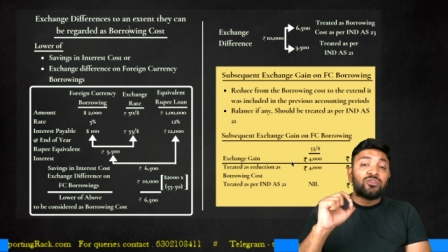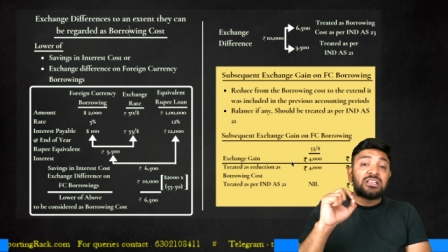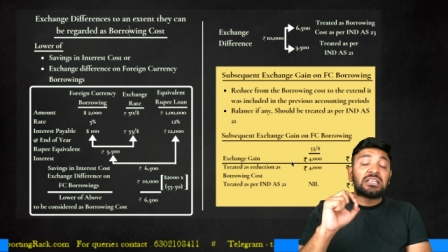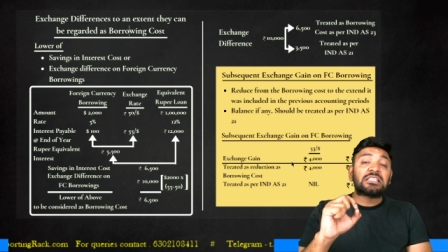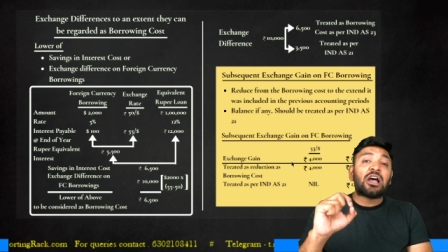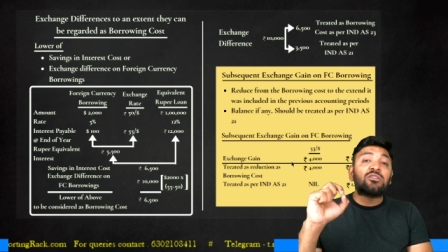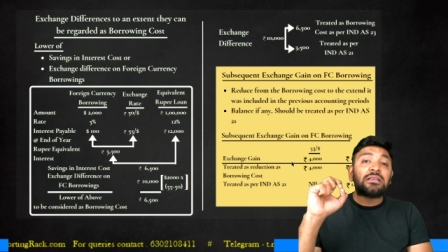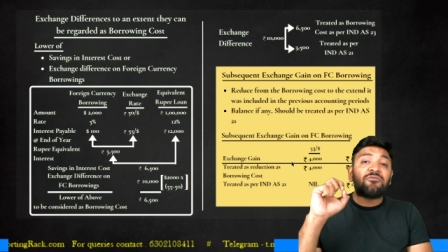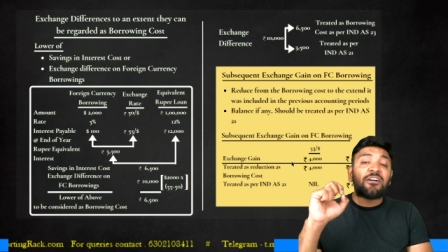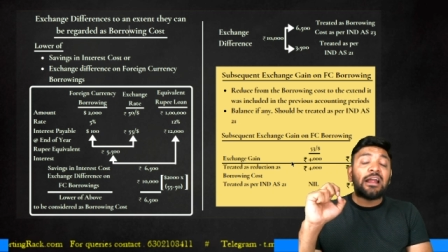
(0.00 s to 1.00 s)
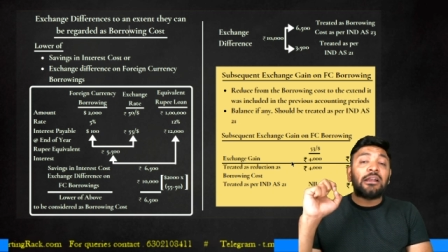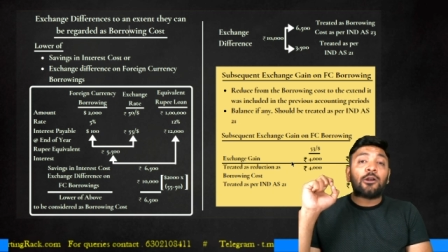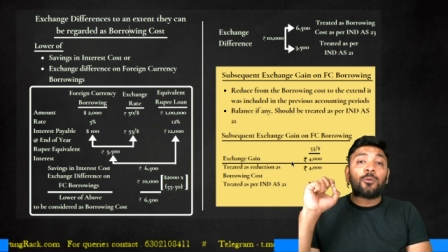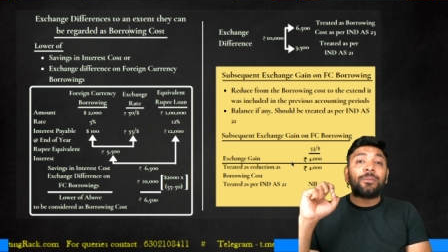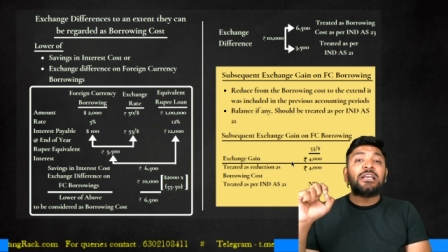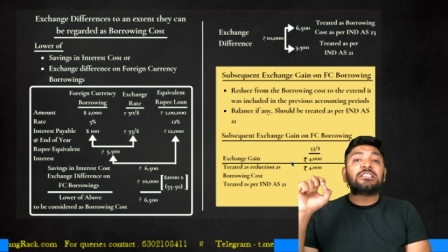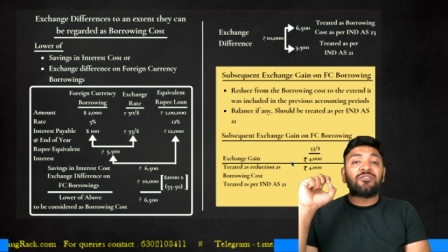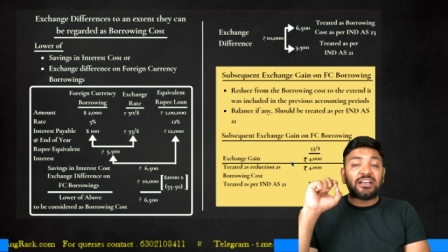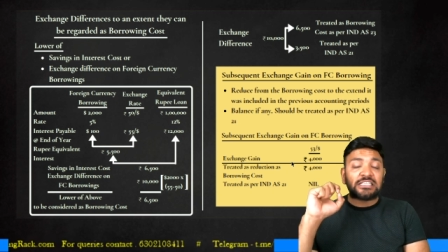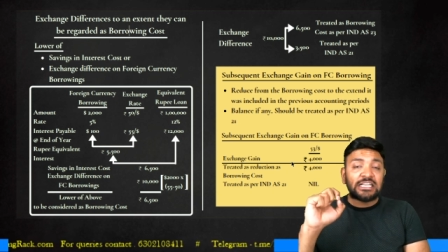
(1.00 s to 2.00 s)
6,500 rupees of
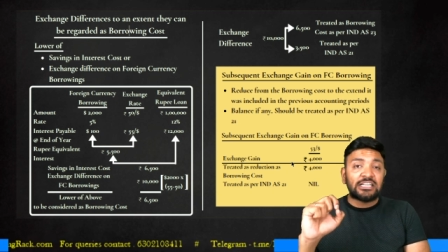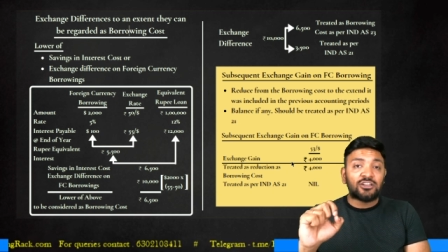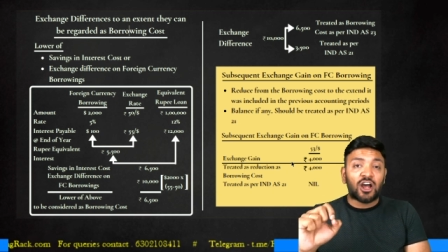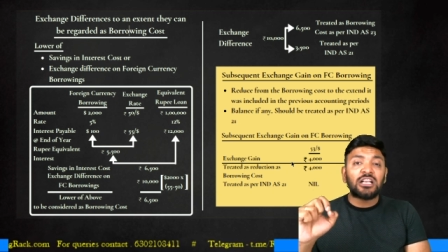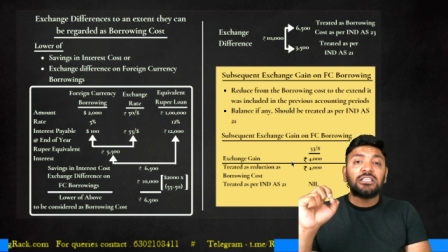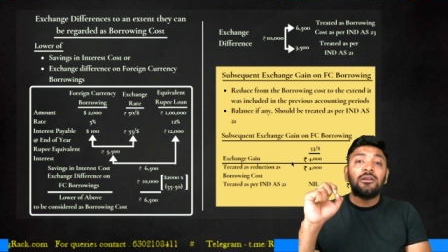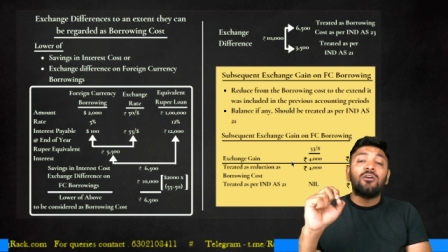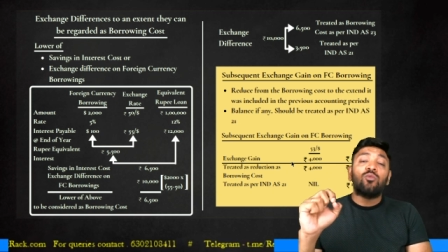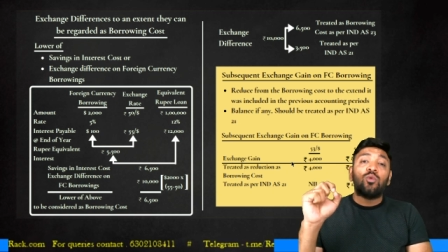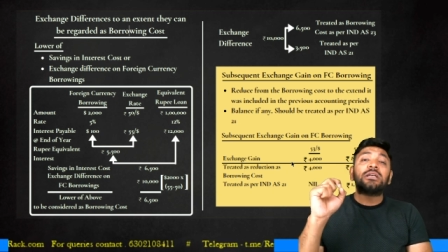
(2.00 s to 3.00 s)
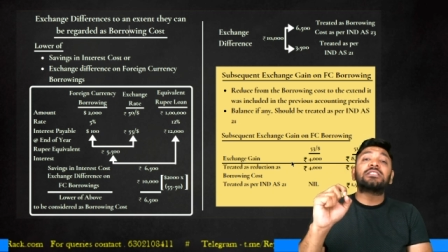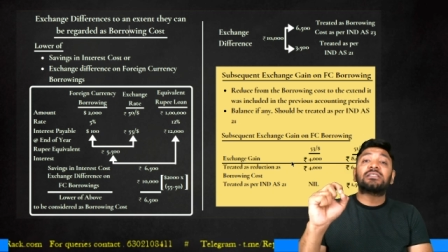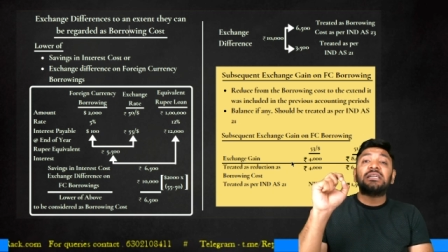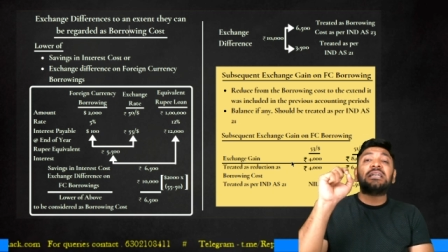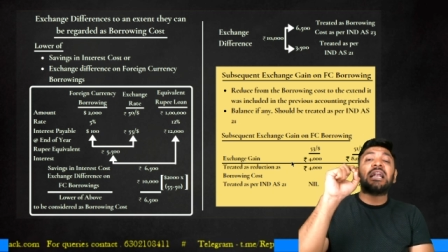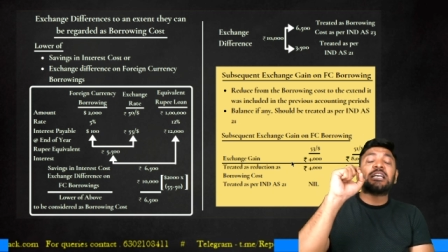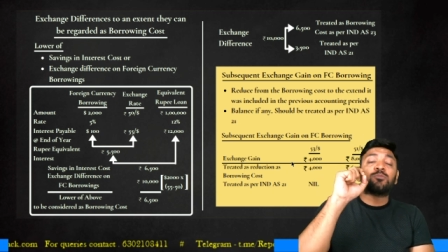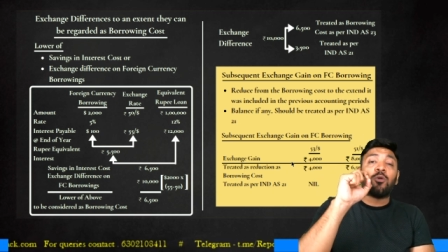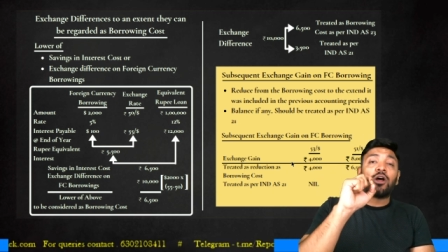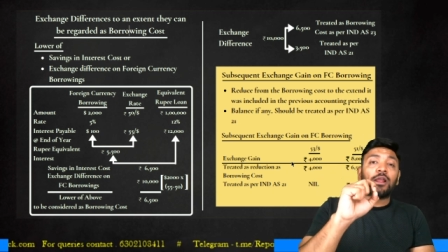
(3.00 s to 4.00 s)
exchange loss was treated as
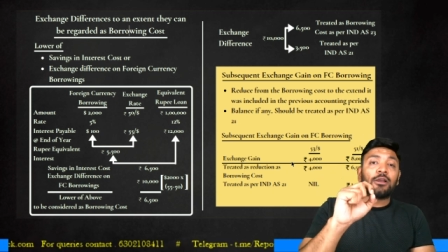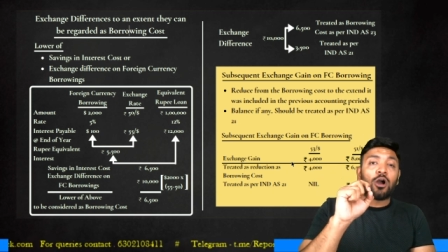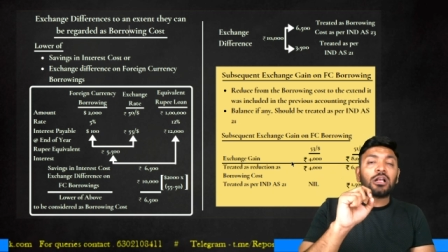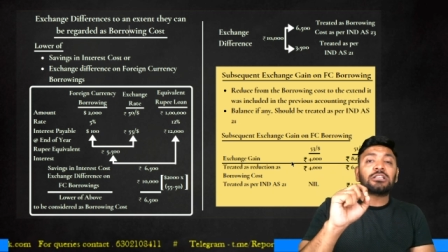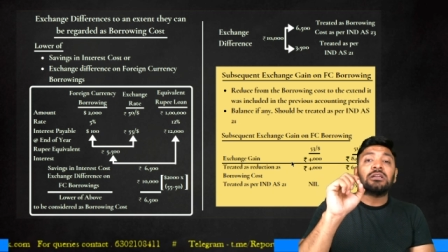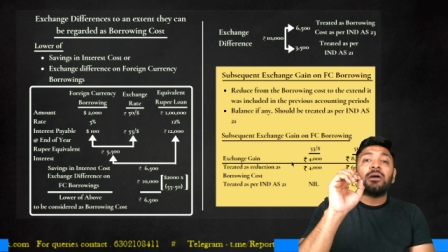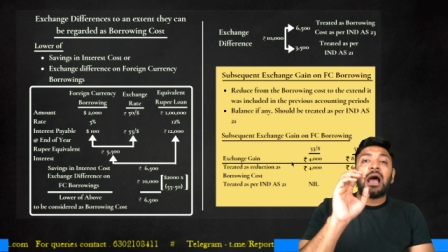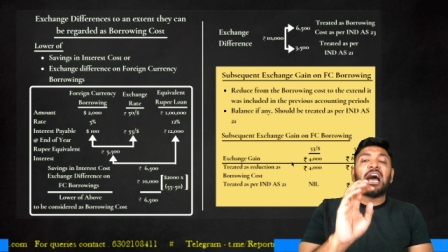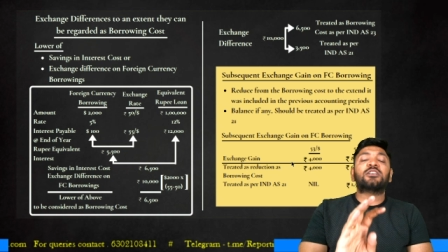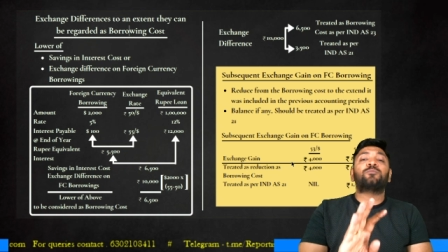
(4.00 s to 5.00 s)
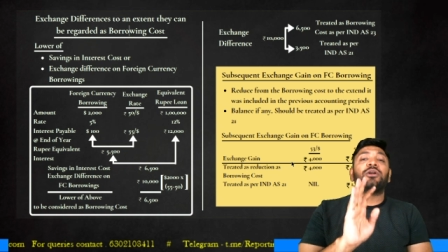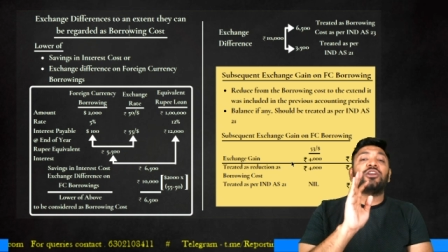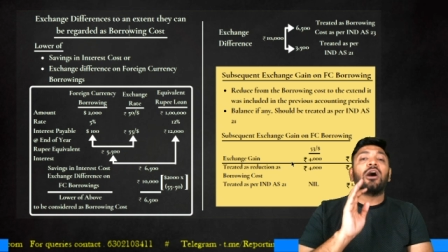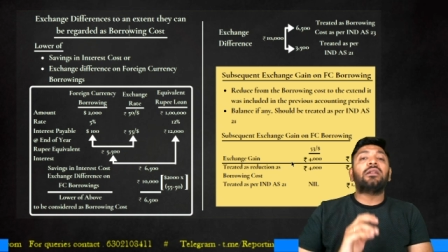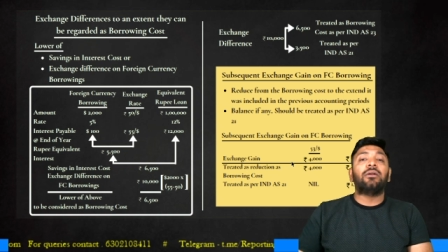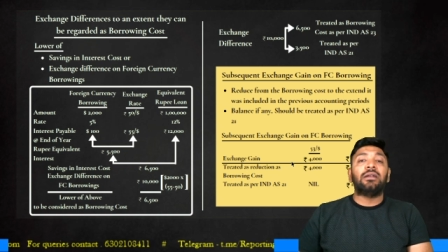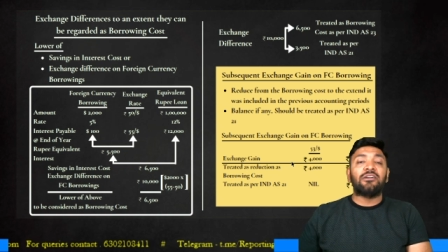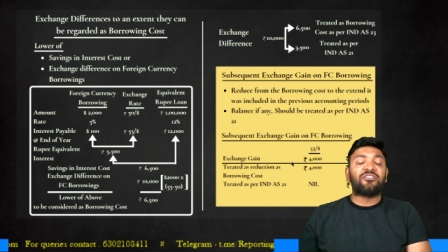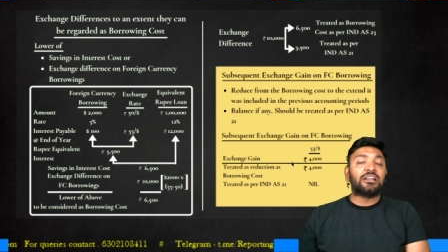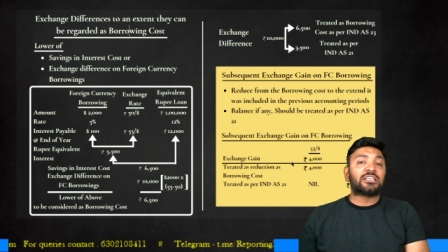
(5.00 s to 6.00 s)
borrowing cost as per your
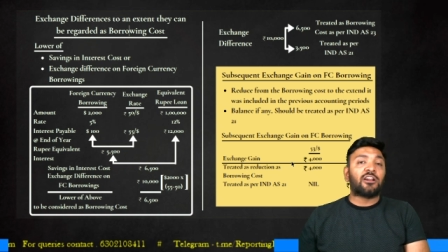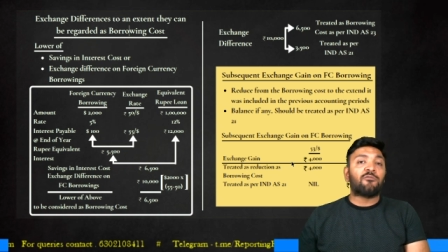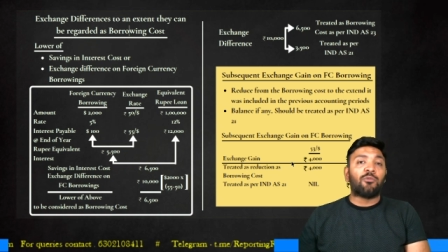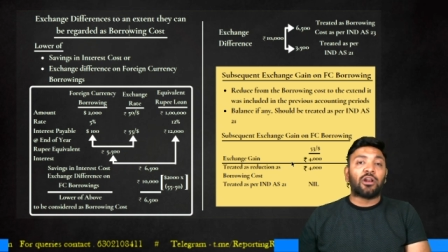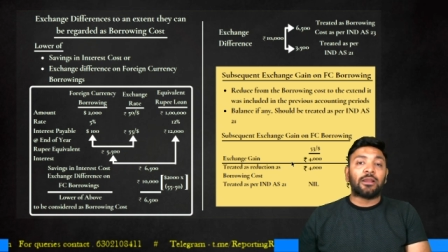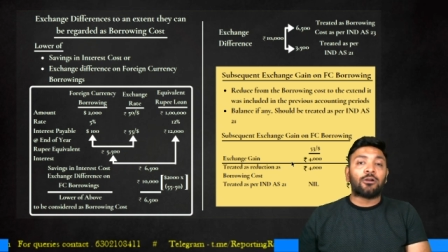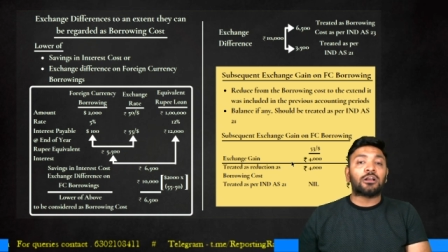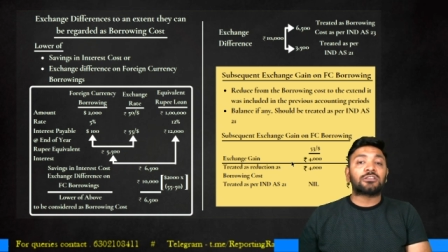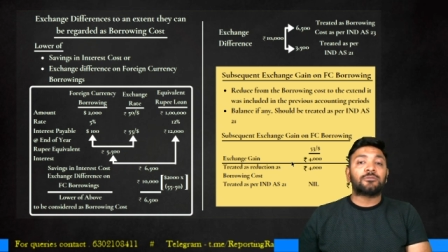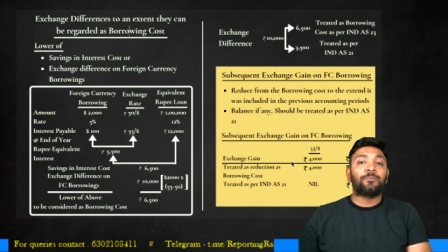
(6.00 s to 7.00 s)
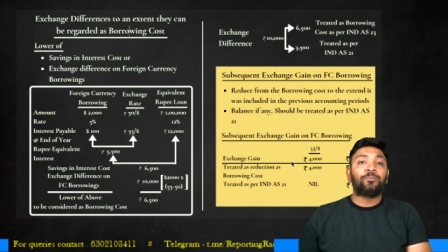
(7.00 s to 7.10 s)
definition of borrowing cost.